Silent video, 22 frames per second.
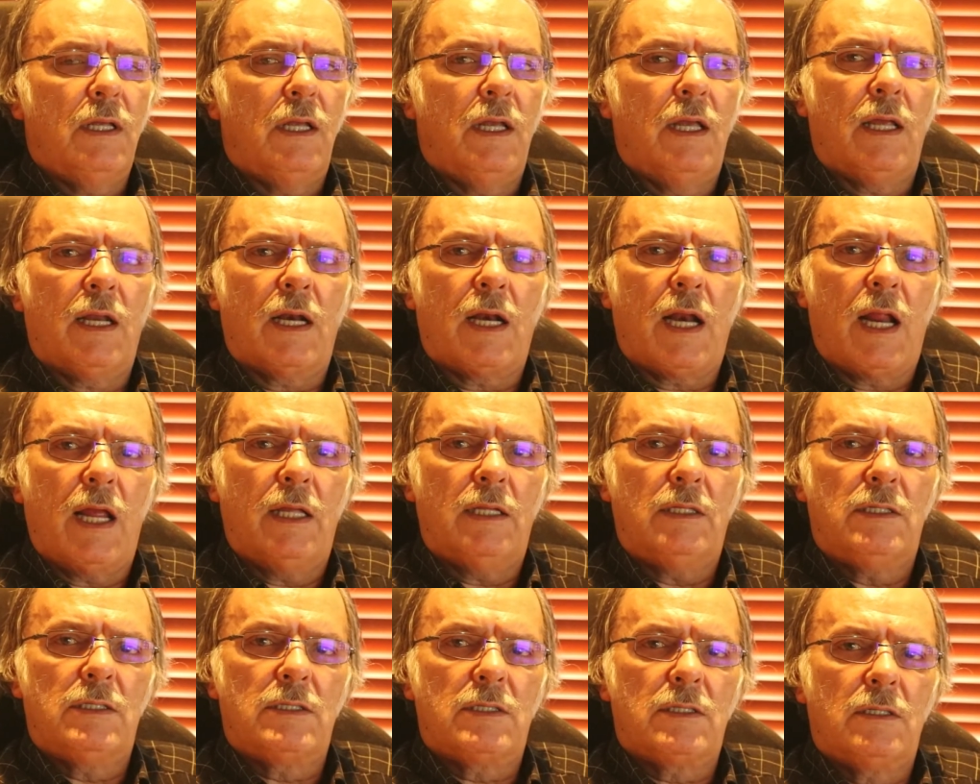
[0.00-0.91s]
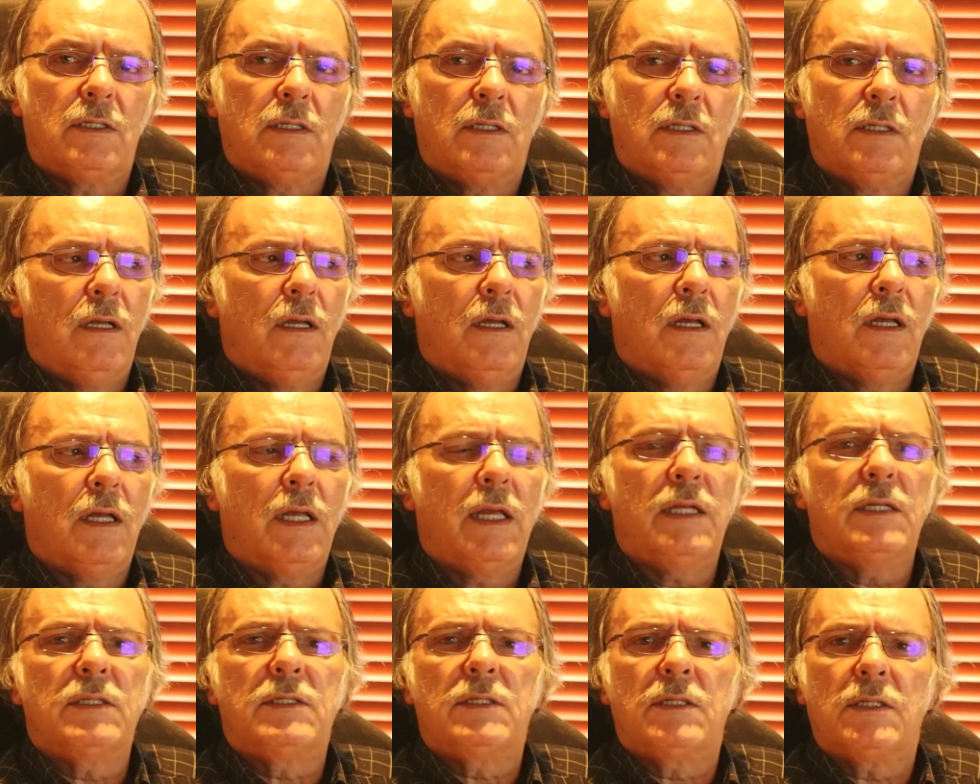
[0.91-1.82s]
air raids
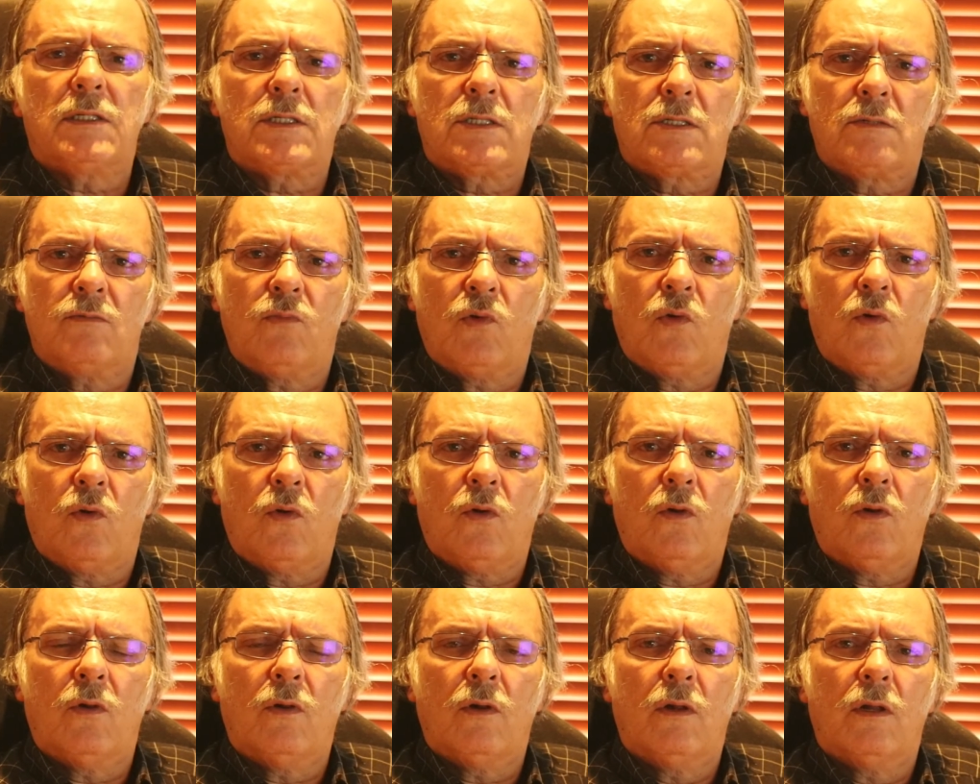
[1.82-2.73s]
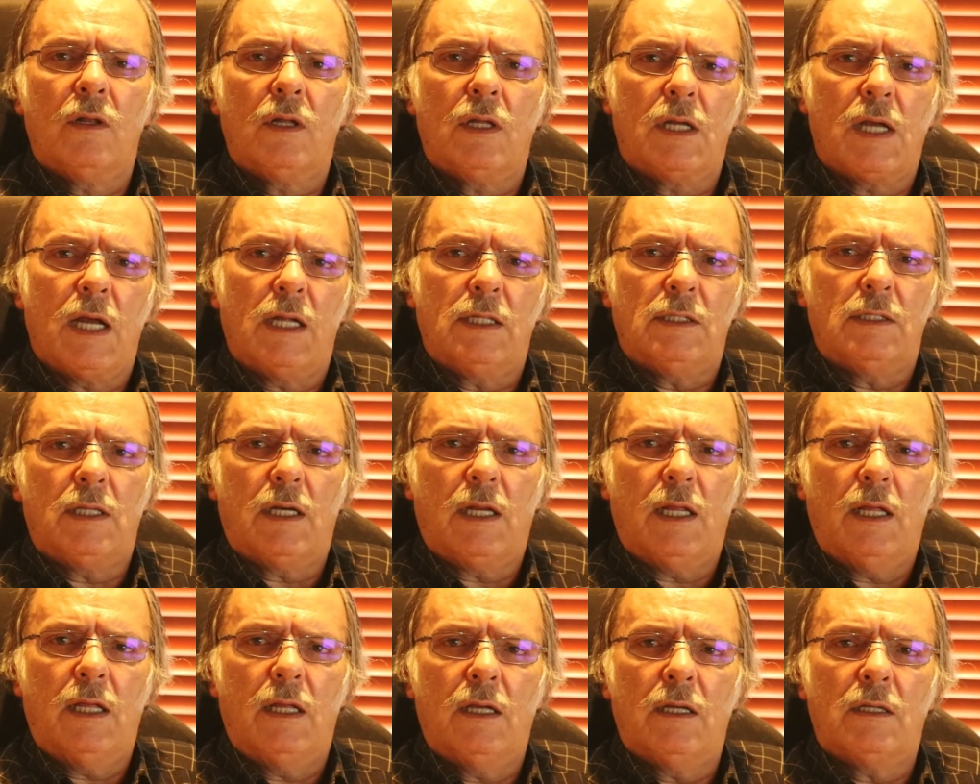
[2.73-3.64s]
against a small
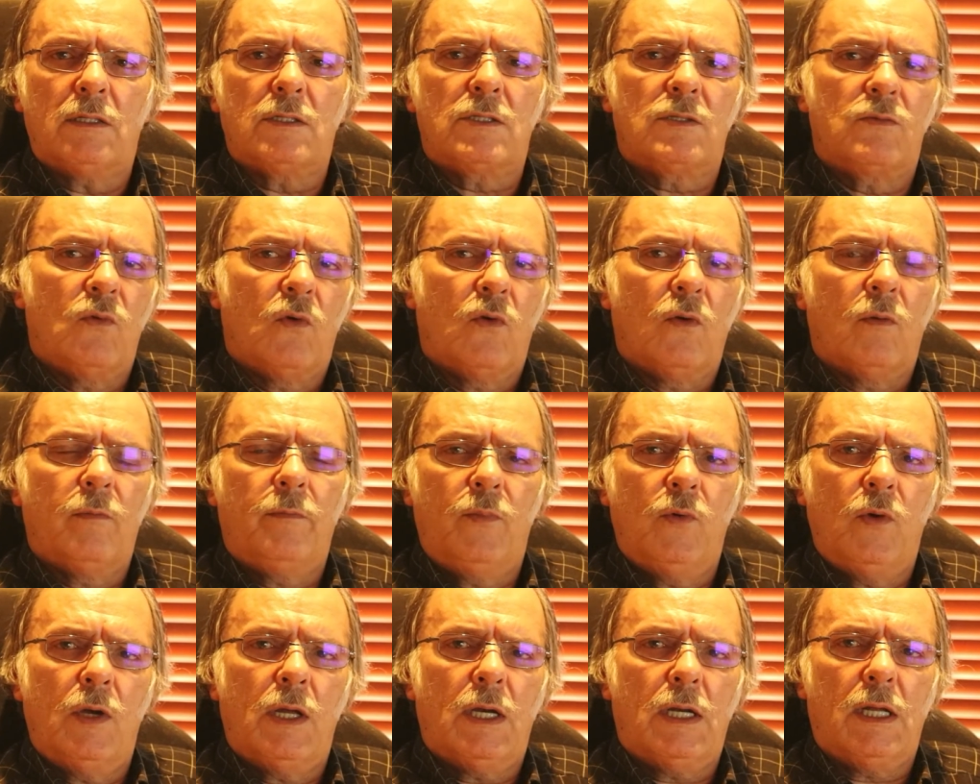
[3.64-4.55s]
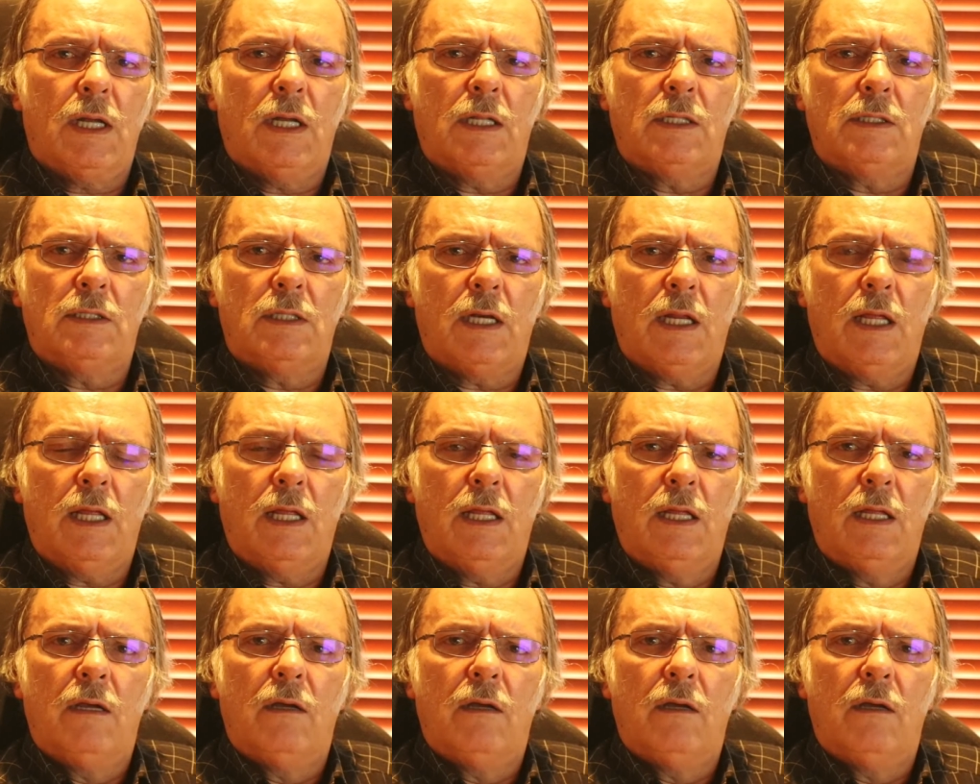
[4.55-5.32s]
country, a small poor country,